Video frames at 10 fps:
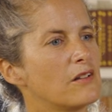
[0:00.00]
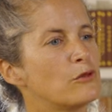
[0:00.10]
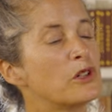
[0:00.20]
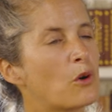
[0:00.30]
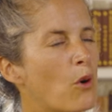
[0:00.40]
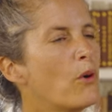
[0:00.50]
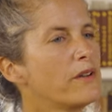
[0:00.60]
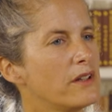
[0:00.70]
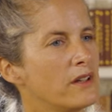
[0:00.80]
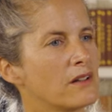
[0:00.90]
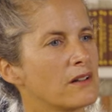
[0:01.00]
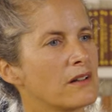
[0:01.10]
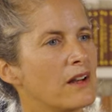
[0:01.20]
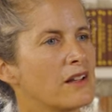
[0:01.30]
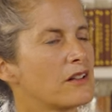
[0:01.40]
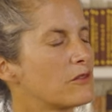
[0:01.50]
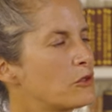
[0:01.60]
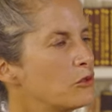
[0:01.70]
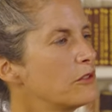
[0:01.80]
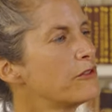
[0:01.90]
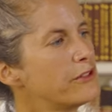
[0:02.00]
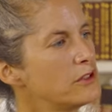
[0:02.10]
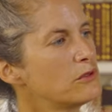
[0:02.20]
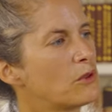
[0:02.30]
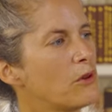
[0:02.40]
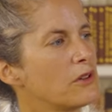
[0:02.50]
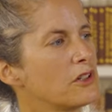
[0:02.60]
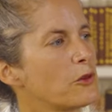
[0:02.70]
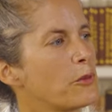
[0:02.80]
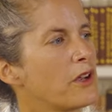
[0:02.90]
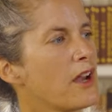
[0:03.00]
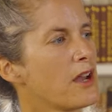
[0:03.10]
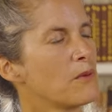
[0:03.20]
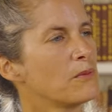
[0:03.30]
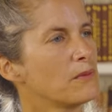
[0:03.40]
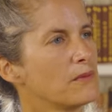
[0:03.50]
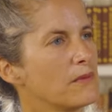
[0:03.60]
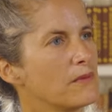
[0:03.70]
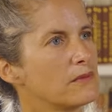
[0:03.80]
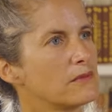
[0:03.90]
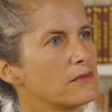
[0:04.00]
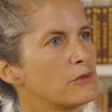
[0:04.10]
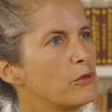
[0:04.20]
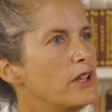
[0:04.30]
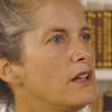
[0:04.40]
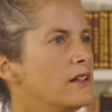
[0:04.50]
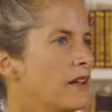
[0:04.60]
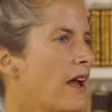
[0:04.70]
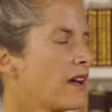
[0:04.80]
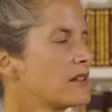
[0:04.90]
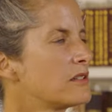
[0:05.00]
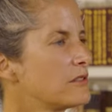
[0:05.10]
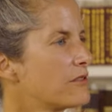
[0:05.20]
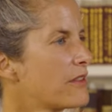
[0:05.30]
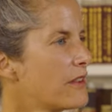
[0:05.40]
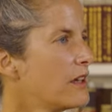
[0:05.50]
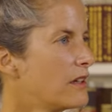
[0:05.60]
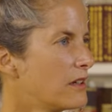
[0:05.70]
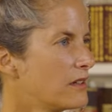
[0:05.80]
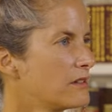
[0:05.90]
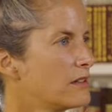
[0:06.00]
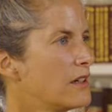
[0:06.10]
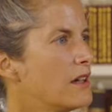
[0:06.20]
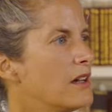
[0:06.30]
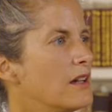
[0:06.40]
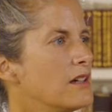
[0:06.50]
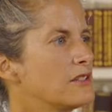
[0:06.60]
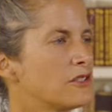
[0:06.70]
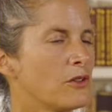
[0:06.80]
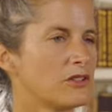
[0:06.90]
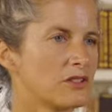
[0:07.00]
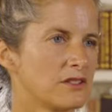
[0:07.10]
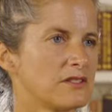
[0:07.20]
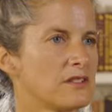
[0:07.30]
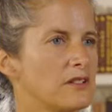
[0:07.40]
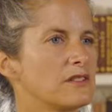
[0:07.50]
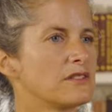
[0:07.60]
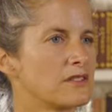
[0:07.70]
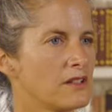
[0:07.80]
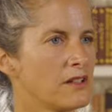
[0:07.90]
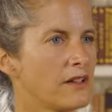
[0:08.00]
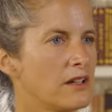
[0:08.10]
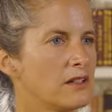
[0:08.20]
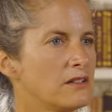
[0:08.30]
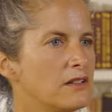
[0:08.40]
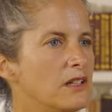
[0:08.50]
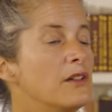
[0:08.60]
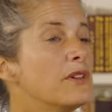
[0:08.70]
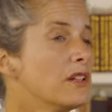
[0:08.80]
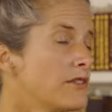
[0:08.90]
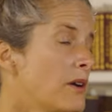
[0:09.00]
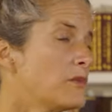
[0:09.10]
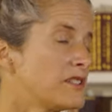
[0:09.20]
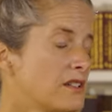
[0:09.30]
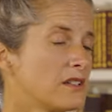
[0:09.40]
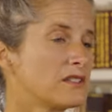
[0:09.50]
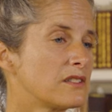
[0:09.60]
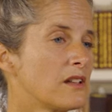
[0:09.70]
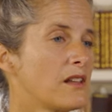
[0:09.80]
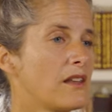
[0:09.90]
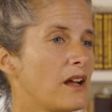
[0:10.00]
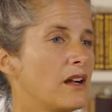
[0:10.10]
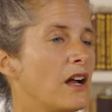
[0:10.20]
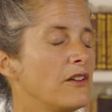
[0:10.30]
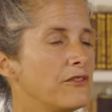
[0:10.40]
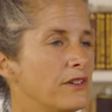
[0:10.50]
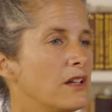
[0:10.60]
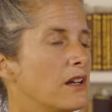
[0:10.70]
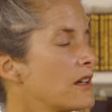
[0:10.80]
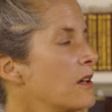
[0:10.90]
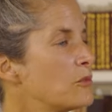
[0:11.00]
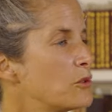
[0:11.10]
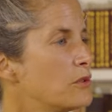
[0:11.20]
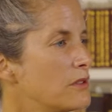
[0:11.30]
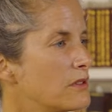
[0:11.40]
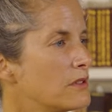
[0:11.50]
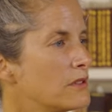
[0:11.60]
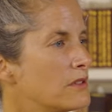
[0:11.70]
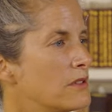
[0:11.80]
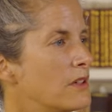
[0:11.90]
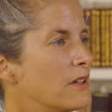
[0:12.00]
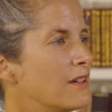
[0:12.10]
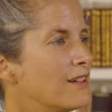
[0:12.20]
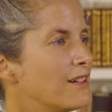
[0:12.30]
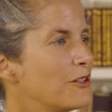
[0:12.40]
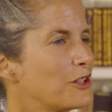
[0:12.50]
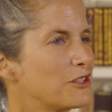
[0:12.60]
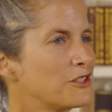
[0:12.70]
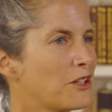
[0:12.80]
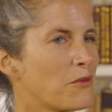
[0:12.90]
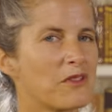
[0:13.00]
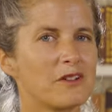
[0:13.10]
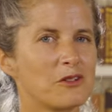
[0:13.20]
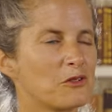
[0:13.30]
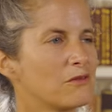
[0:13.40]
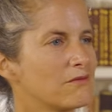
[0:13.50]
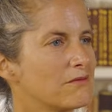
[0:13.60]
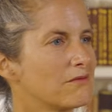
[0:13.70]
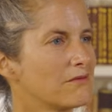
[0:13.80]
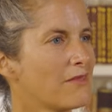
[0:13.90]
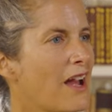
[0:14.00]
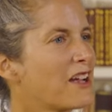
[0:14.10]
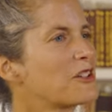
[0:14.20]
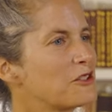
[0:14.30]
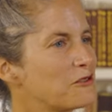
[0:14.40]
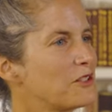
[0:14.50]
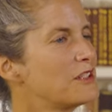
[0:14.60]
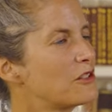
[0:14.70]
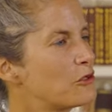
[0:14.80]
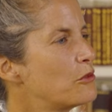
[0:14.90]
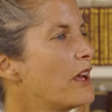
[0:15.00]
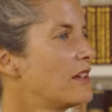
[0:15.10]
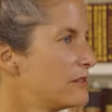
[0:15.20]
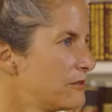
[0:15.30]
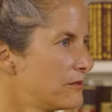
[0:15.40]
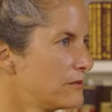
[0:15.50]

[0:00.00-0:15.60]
recording, like doing field recordings, became really an active thing. It's not just sitting still there. Even if I'm sitting still there, I feel like I'm doing something actively creative.